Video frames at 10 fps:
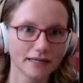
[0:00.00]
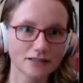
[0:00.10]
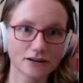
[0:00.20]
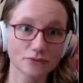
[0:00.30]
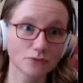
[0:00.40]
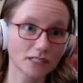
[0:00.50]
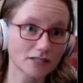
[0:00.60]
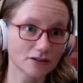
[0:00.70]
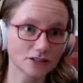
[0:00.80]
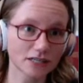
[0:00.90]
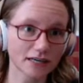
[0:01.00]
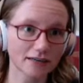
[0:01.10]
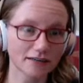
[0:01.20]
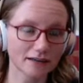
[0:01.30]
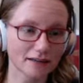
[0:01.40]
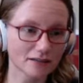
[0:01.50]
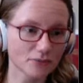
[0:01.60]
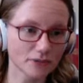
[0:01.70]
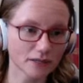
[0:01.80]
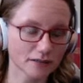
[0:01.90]
It's on ResearchGate, and
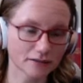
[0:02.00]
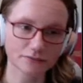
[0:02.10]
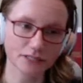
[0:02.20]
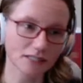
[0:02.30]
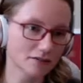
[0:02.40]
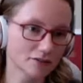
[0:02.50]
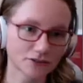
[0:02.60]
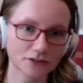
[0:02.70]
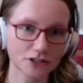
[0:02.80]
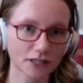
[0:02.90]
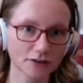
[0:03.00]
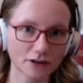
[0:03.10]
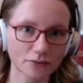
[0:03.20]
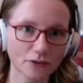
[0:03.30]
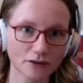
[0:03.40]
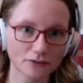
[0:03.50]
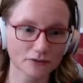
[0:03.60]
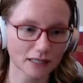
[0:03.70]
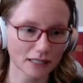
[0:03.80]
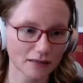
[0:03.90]
that's where researchers share their work
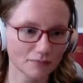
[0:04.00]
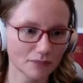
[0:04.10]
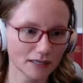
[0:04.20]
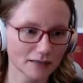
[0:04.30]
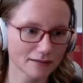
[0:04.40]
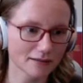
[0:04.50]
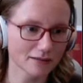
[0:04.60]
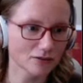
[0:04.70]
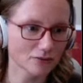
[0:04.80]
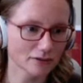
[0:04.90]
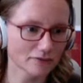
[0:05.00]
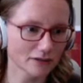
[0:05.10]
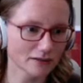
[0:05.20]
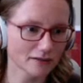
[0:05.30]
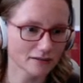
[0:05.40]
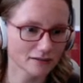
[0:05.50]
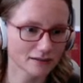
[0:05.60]
freely, because it's sort of a...